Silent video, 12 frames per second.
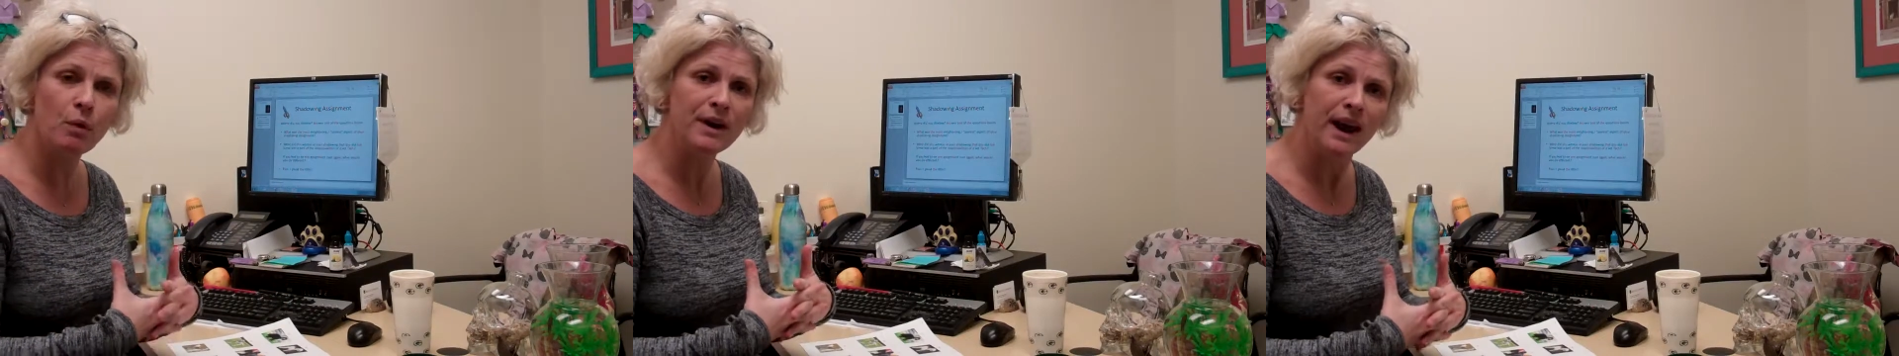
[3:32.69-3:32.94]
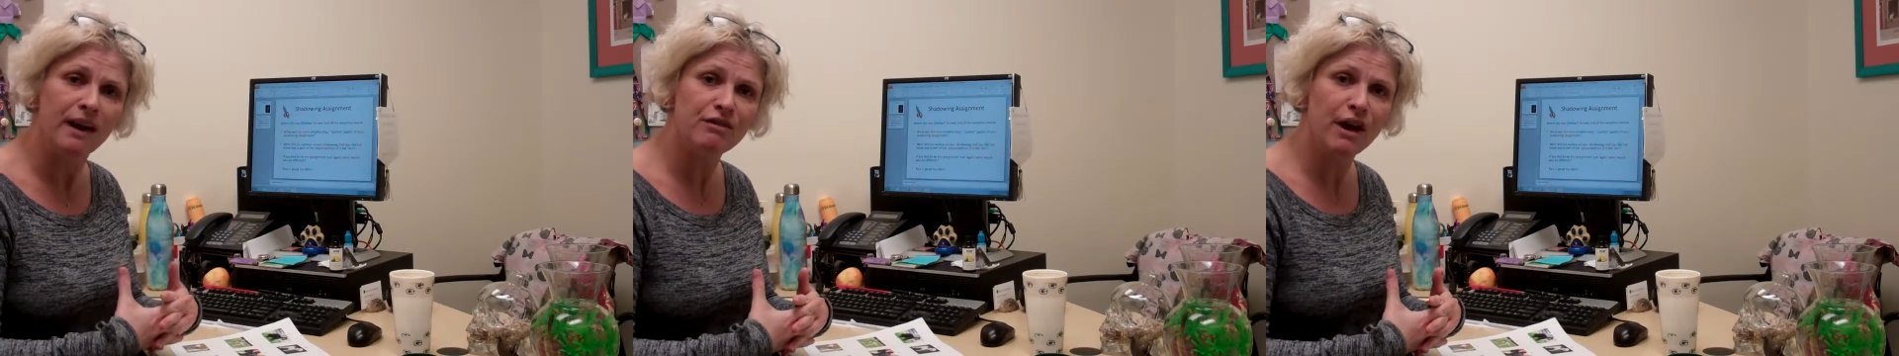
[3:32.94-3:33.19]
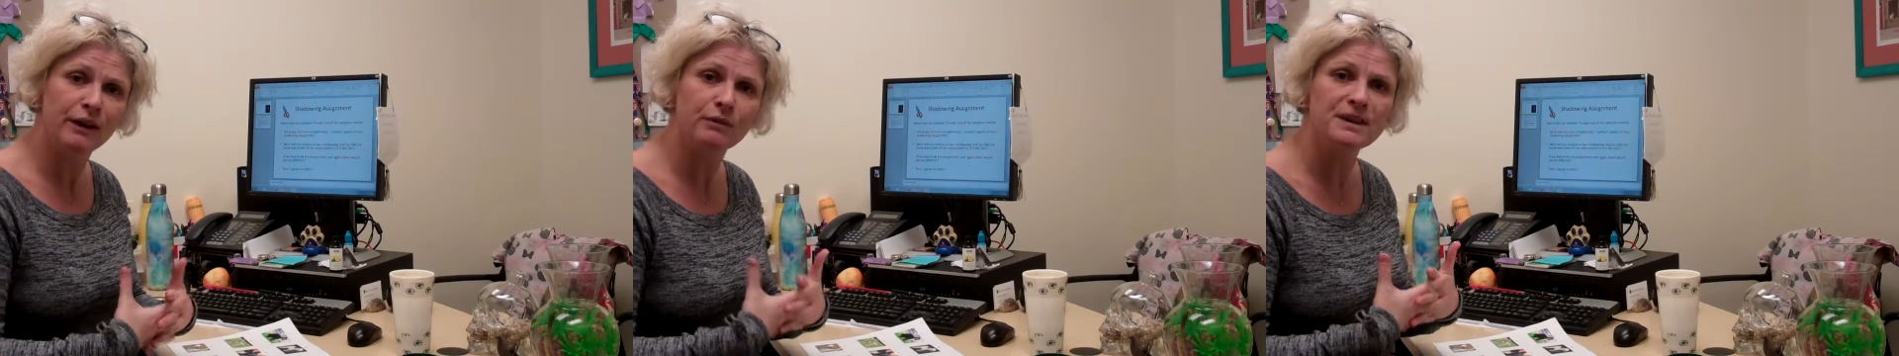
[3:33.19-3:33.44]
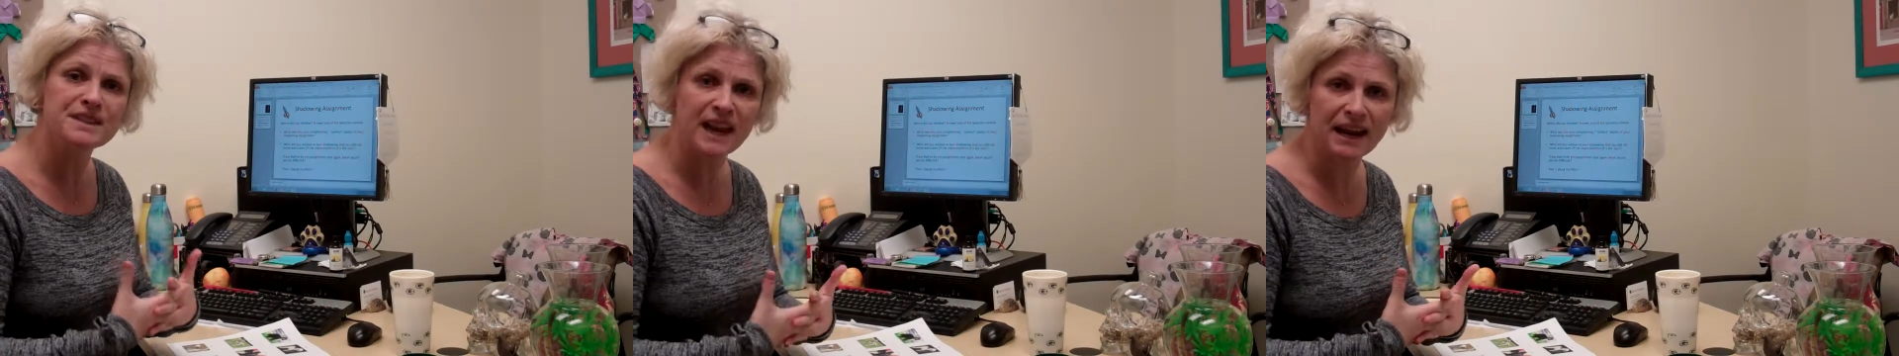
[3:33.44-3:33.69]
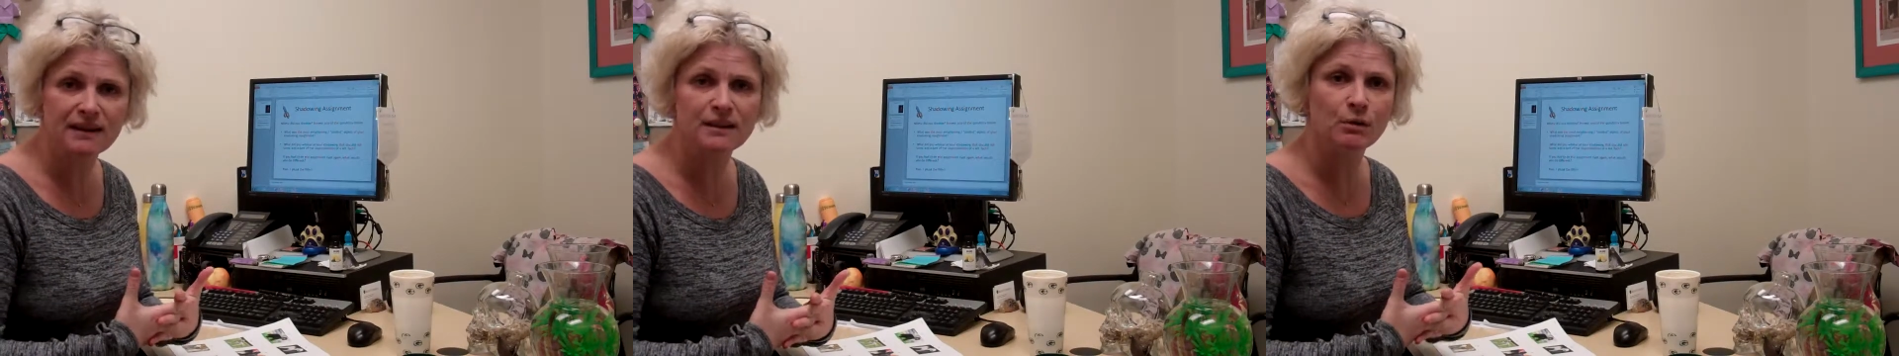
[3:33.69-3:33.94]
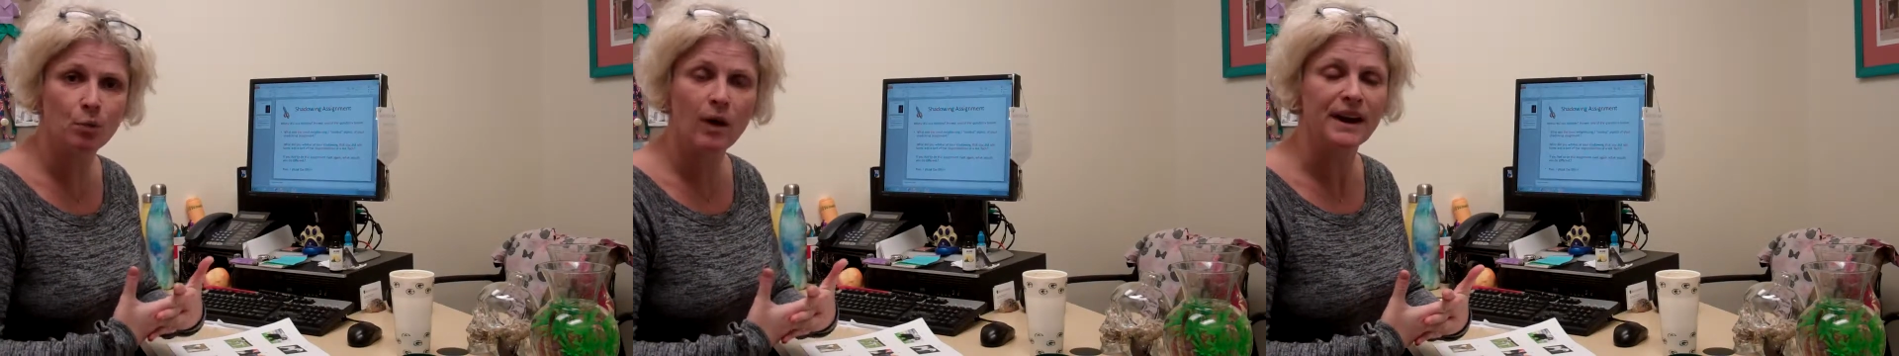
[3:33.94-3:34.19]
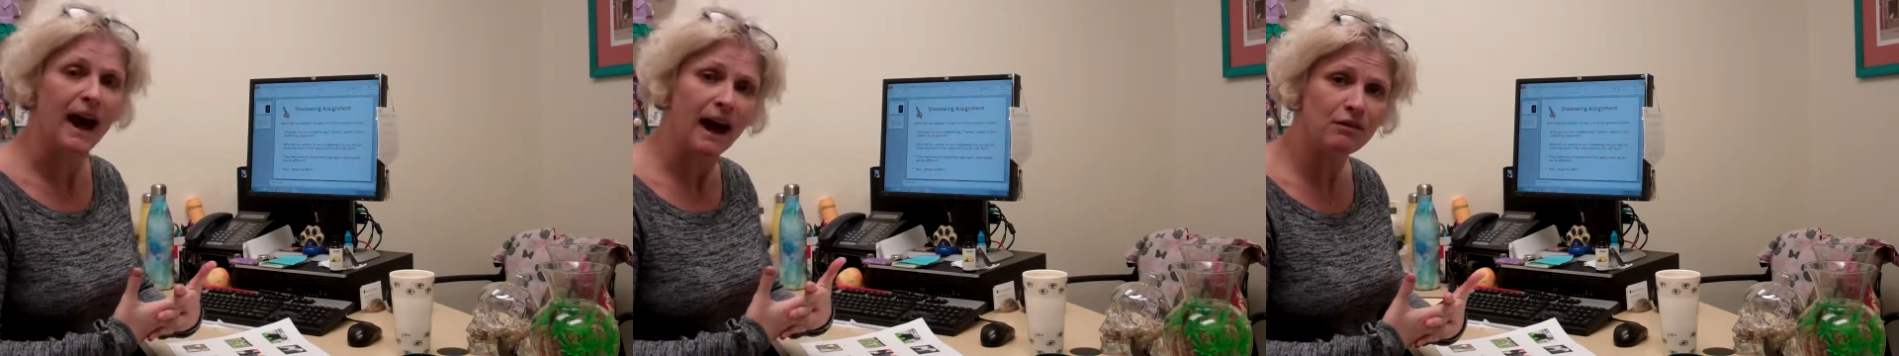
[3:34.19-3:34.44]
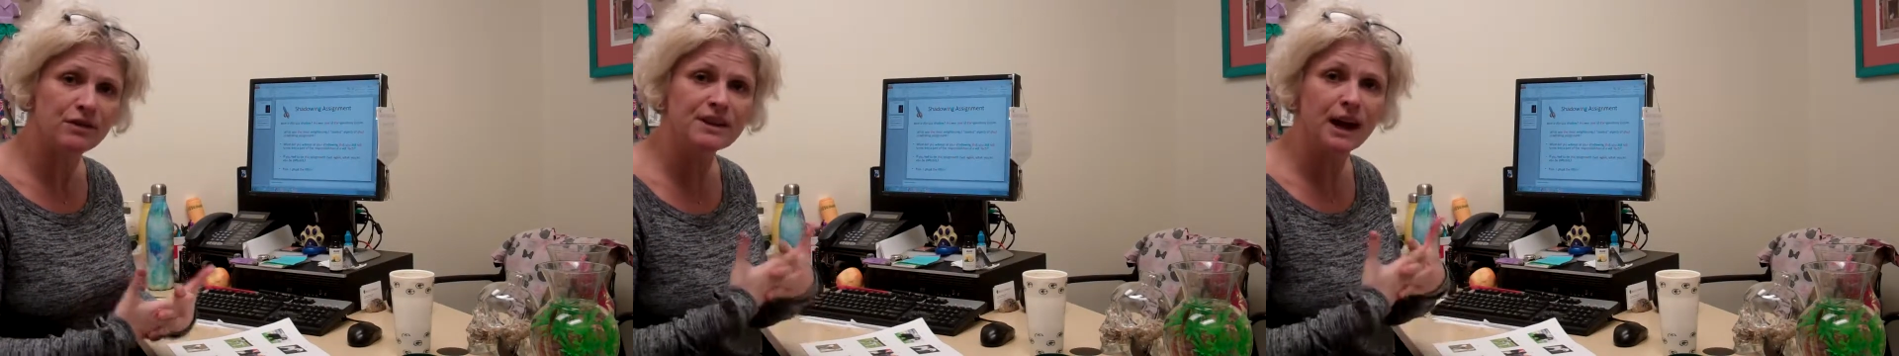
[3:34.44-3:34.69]
what have I retained and what
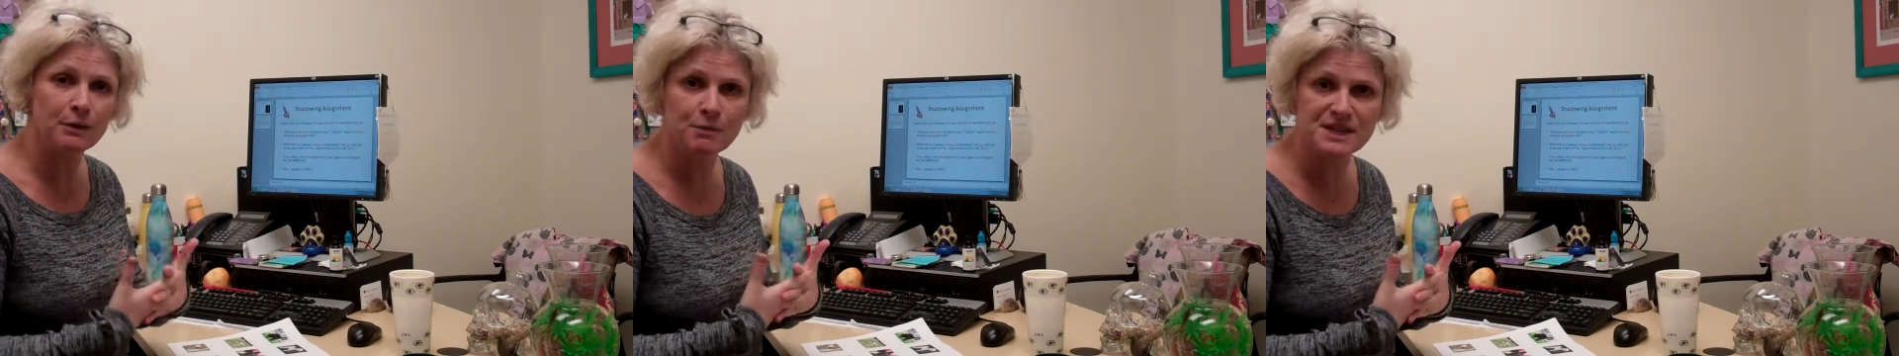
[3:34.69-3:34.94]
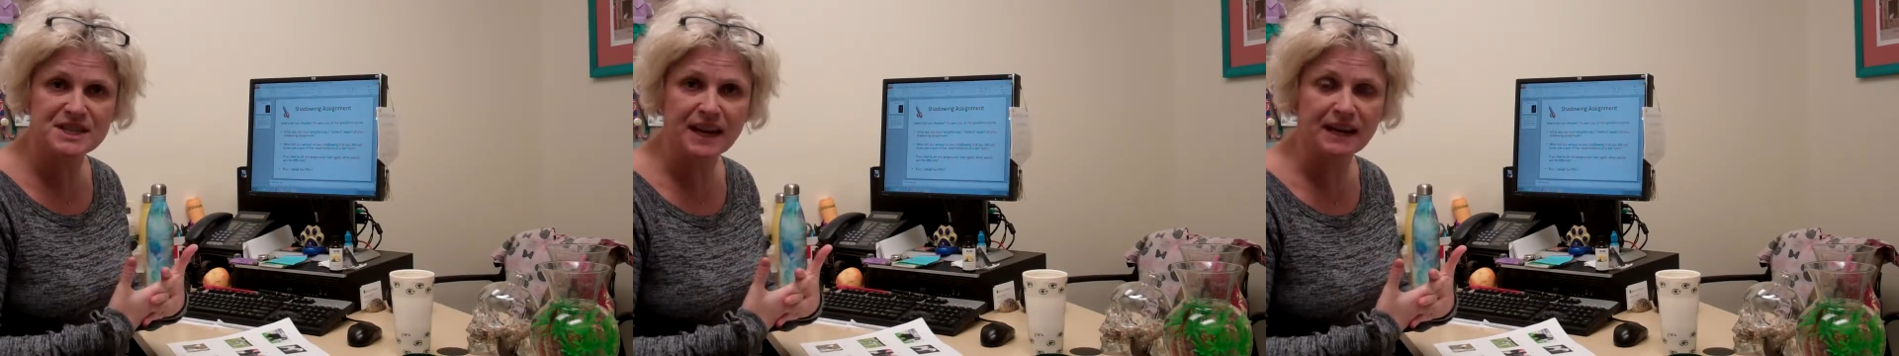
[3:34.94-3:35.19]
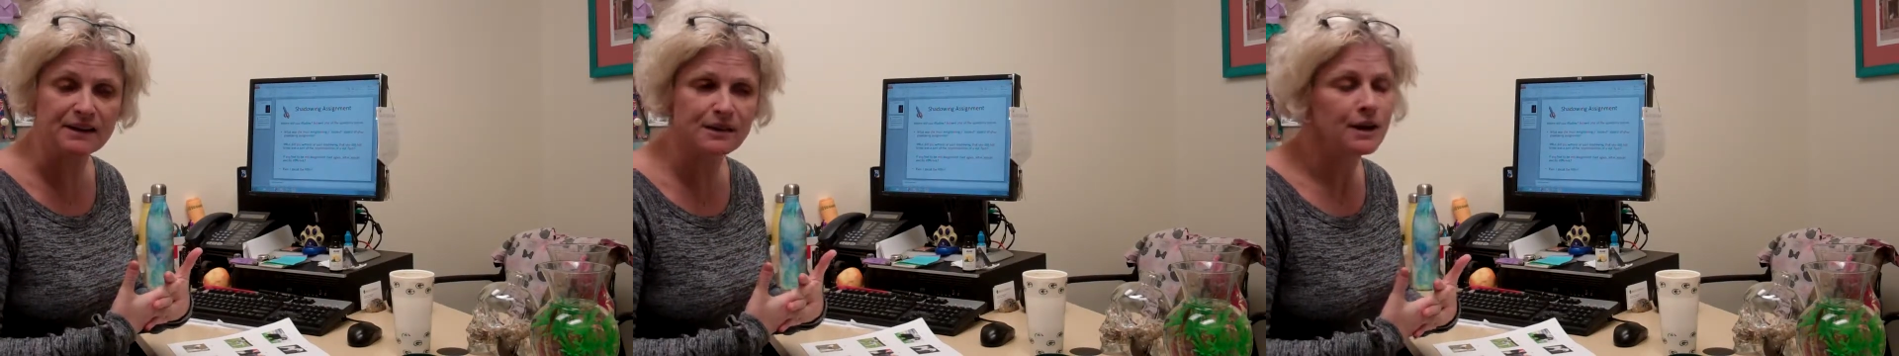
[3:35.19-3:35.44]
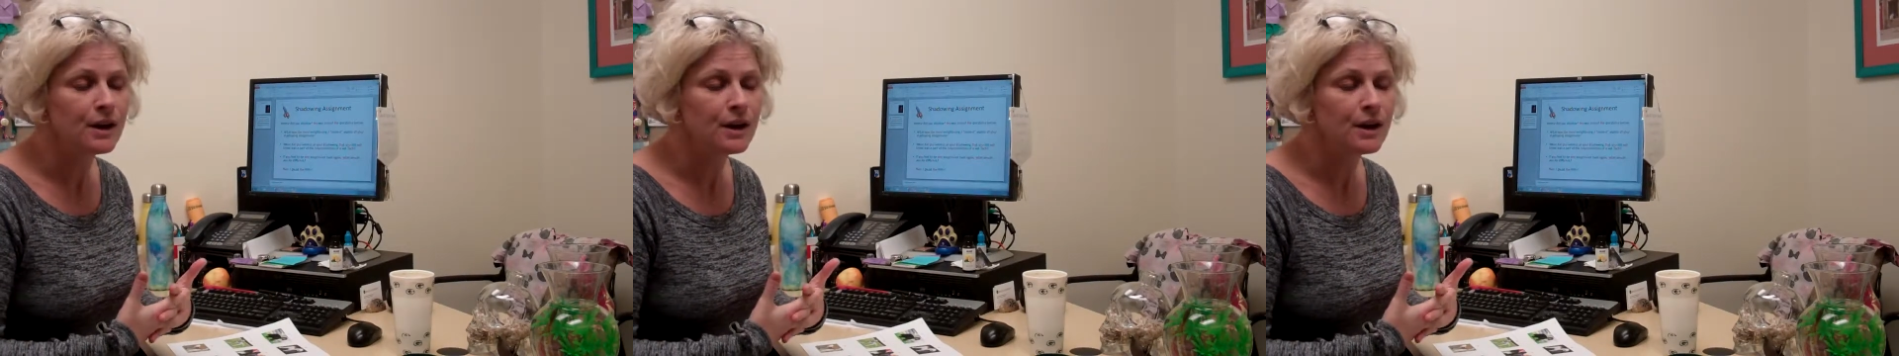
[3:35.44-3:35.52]
haven't I retained?